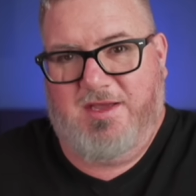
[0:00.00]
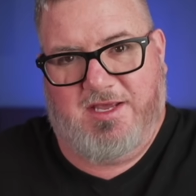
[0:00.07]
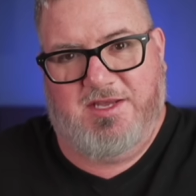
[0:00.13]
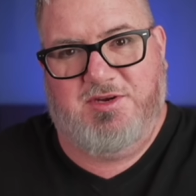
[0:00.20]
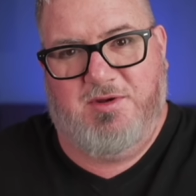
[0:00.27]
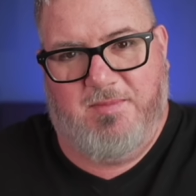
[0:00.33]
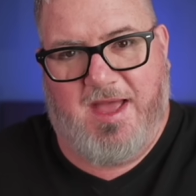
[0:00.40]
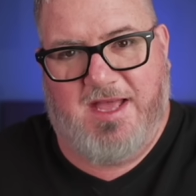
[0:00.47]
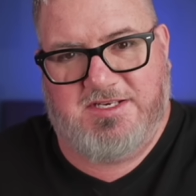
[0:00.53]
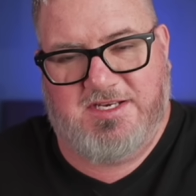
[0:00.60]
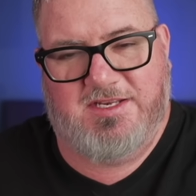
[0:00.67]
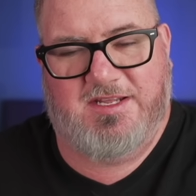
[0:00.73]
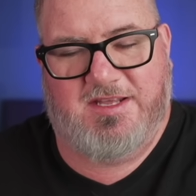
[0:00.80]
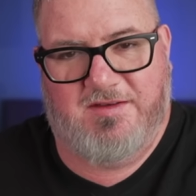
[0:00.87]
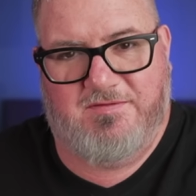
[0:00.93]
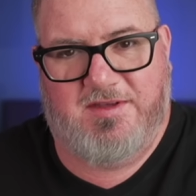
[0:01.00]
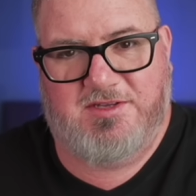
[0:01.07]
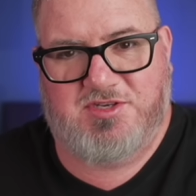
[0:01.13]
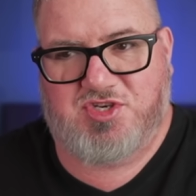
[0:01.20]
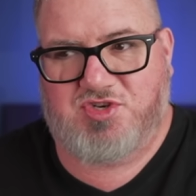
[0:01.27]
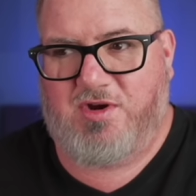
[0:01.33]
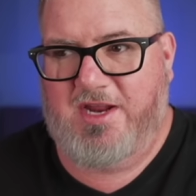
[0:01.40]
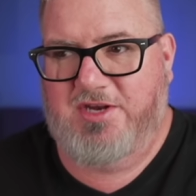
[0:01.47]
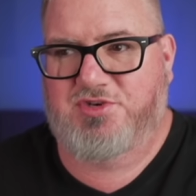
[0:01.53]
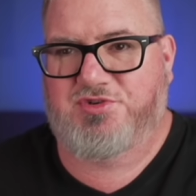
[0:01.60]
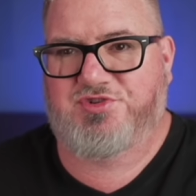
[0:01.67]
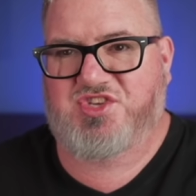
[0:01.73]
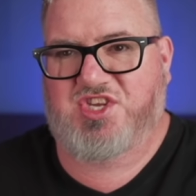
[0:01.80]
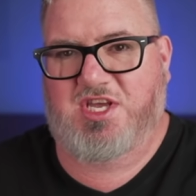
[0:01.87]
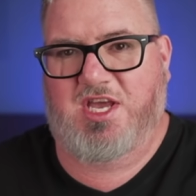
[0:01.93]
Can you imagine giving strangers